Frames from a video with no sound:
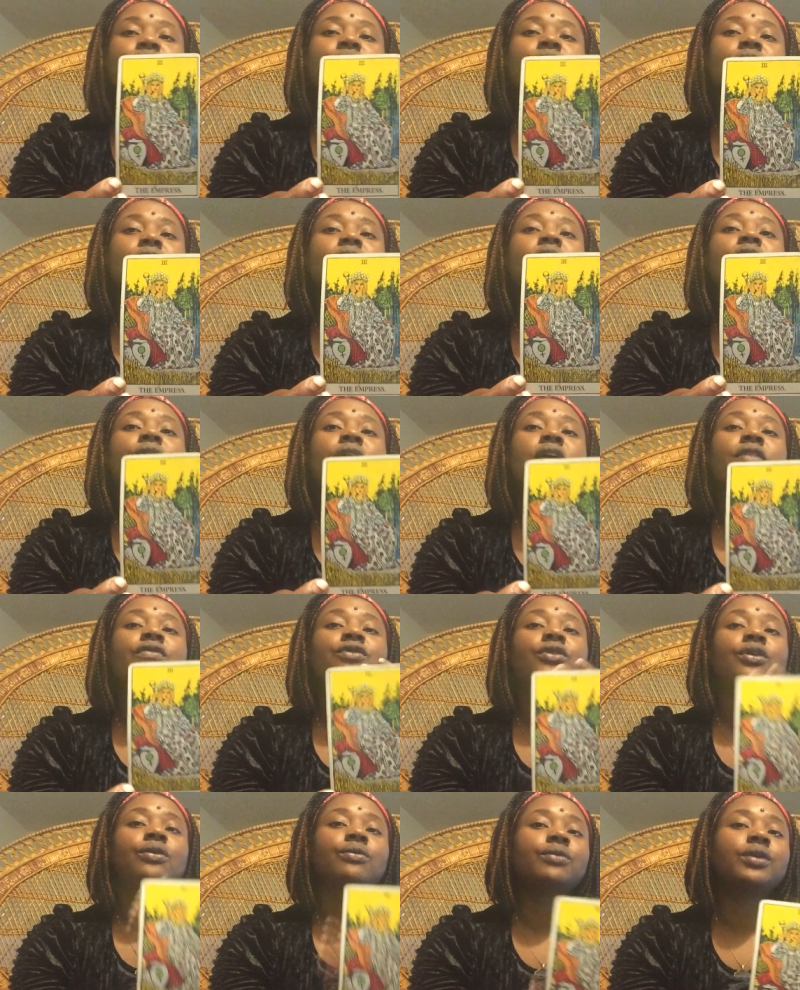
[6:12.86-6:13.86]
you to know if
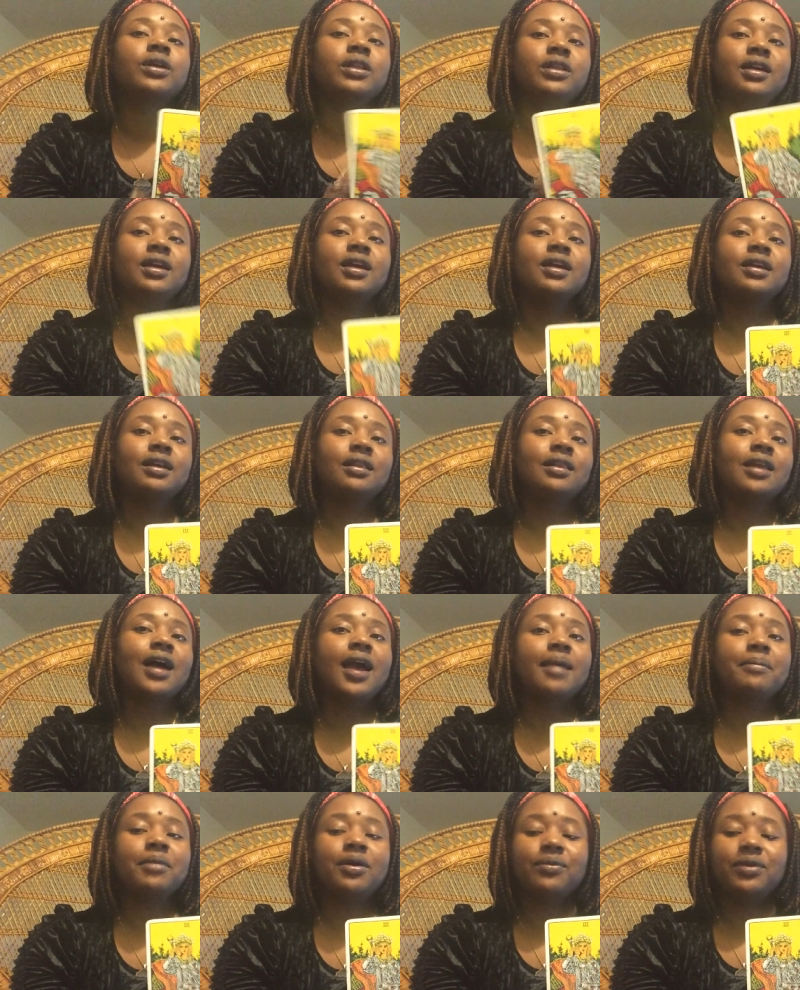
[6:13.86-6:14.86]
you're really in
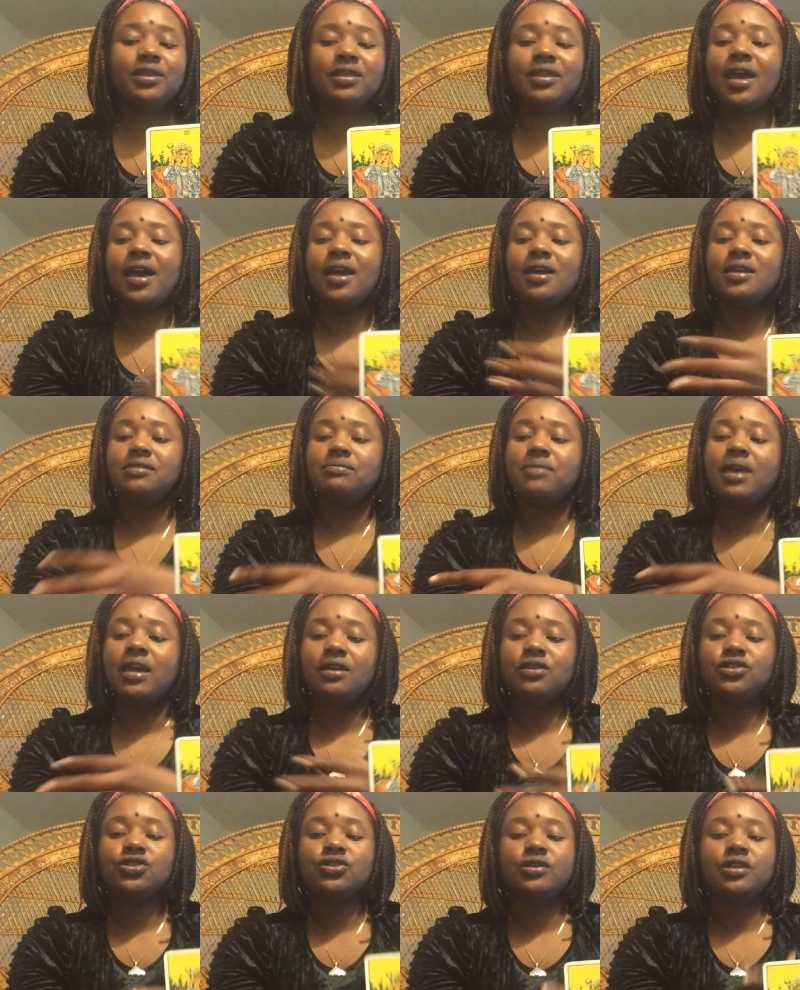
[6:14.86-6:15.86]
alignment with that is
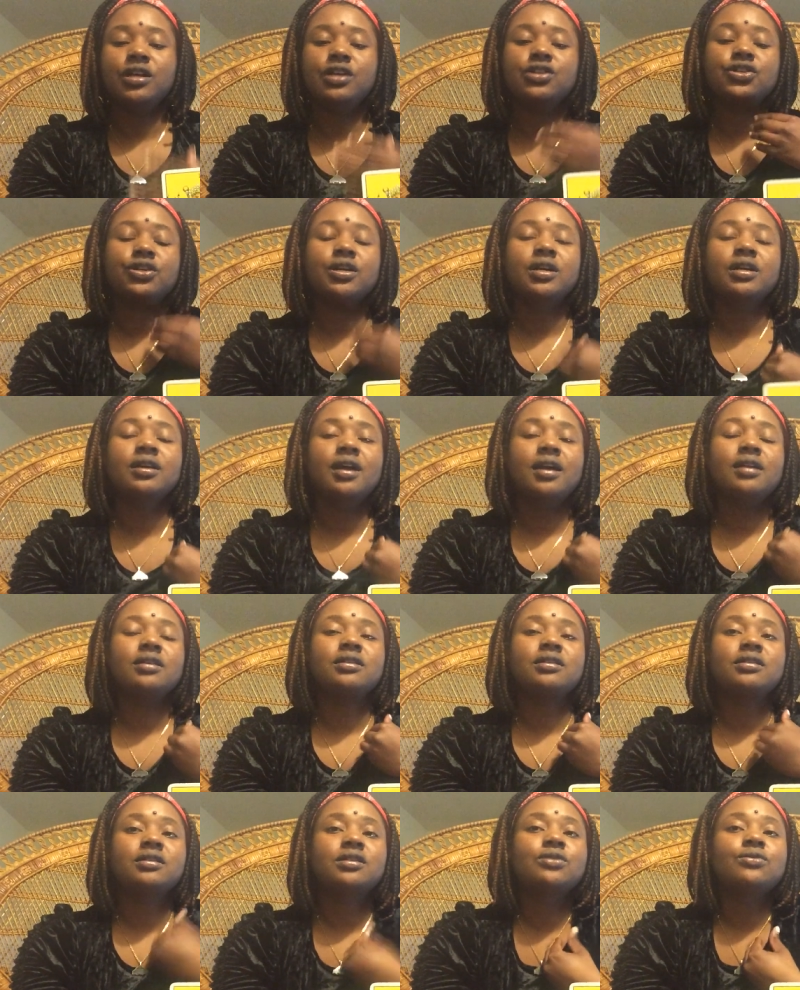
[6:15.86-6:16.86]
making sure that you're
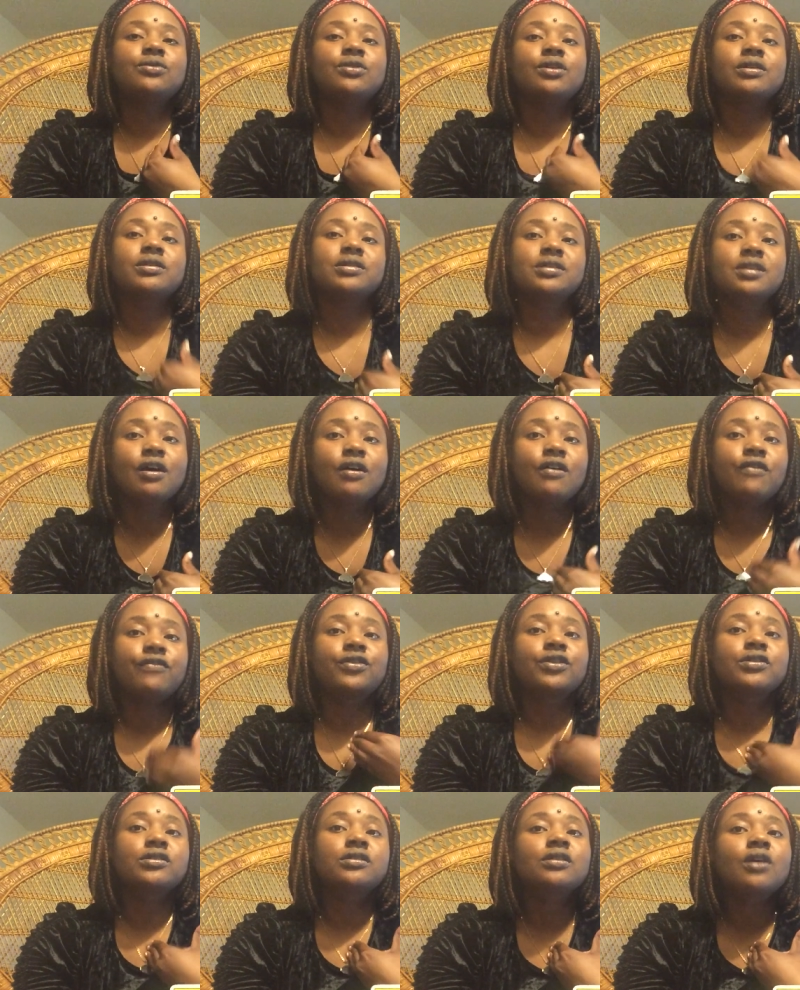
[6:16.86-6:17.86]
connecting to yourself,
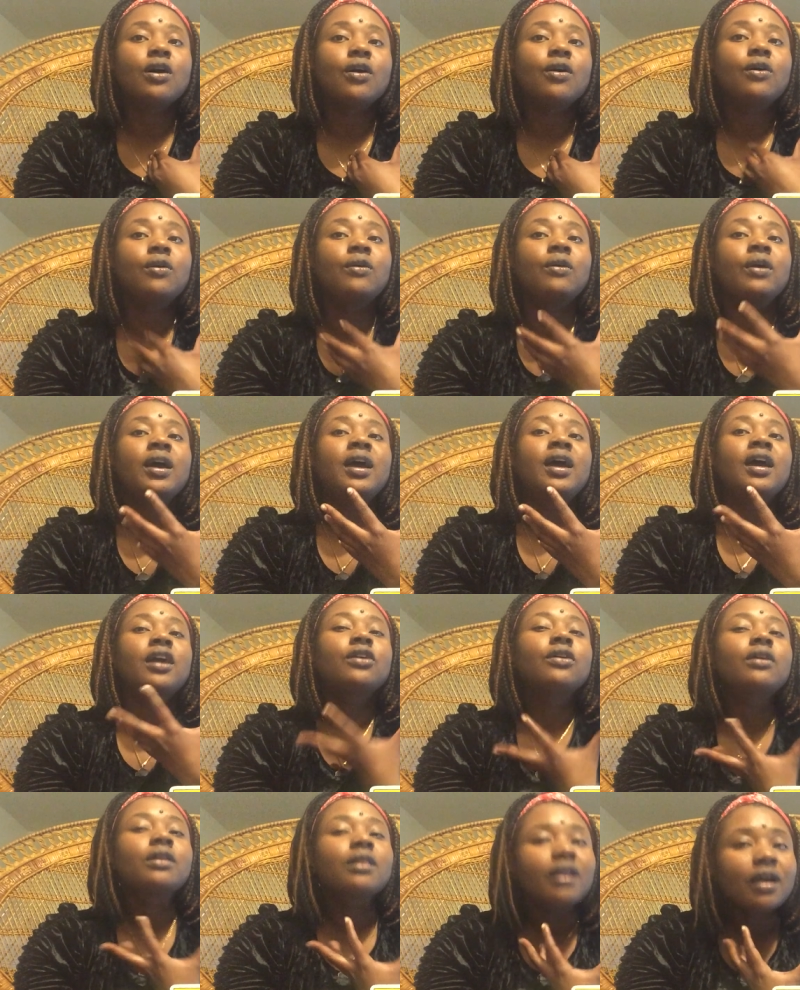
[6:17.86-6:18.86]
your soul,
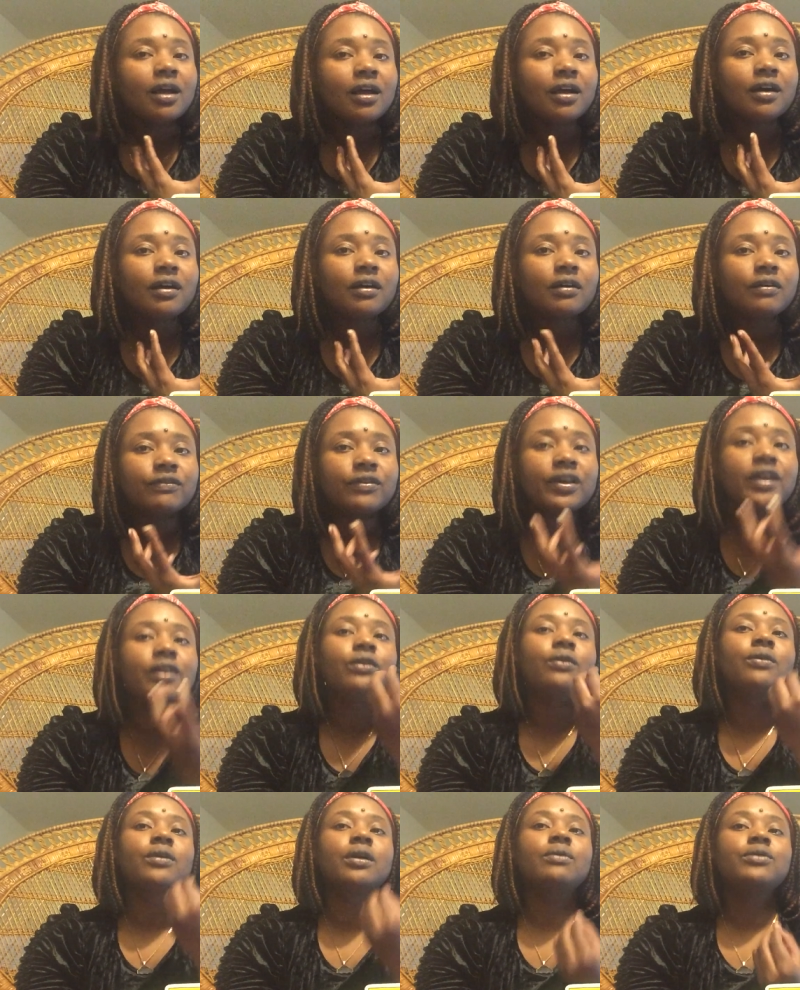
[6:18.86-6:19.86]
your love
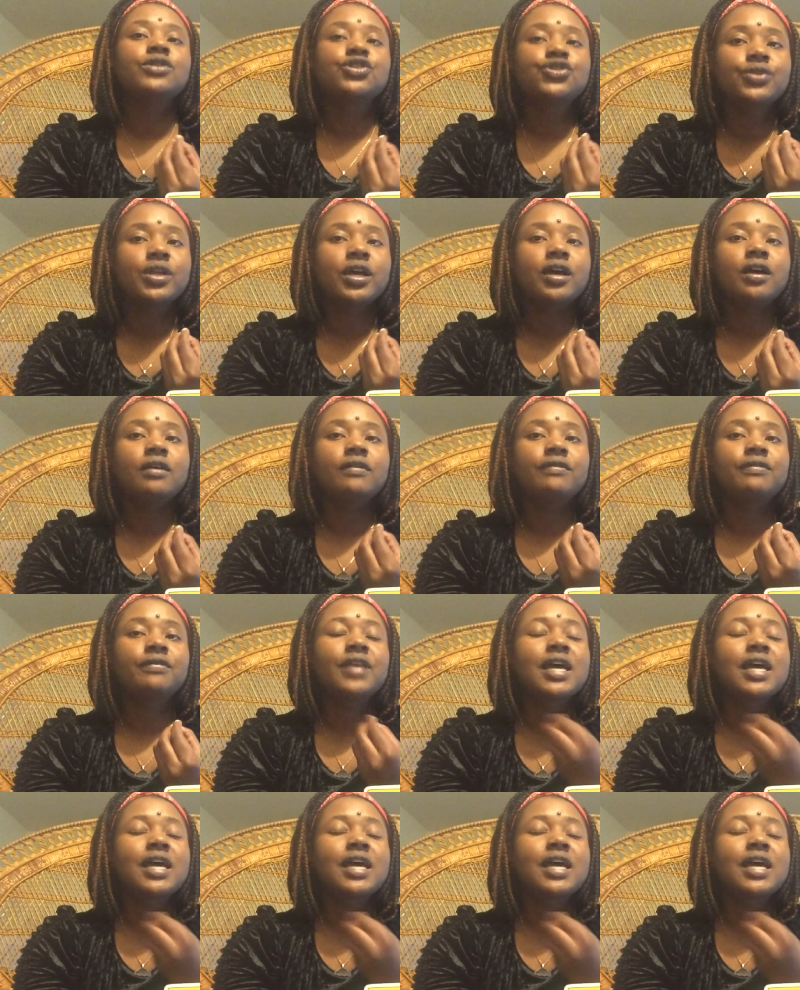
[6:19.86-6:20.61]
and doing what you love.